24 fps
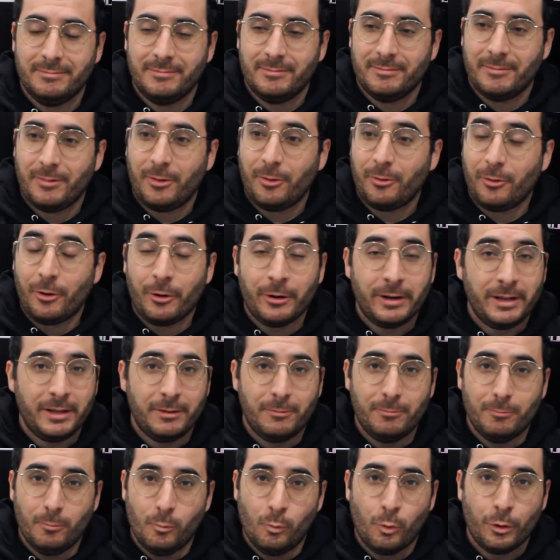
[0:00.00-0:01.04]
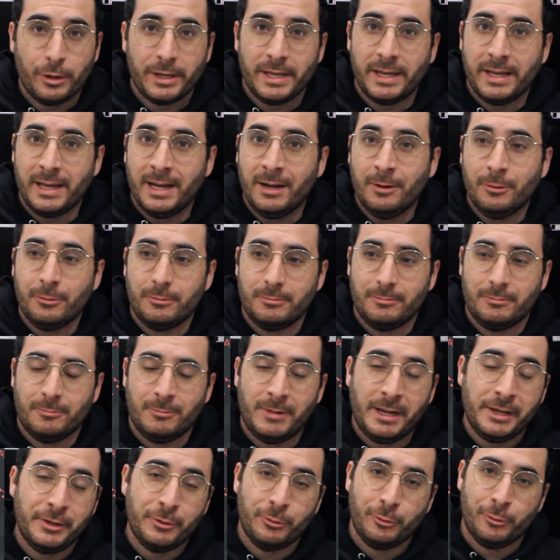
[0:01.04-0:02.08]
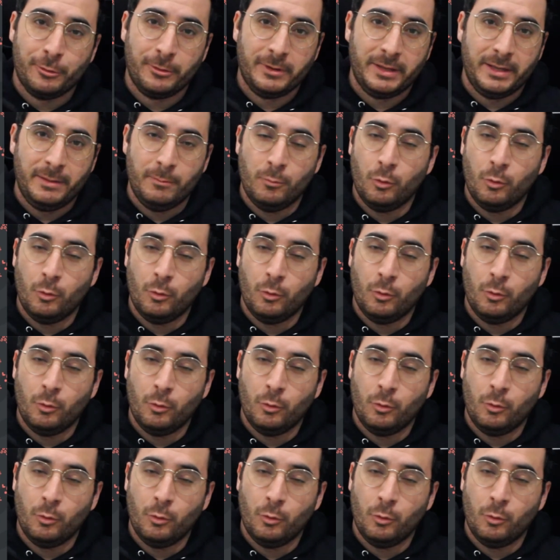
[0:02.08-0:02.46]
started working out regularly,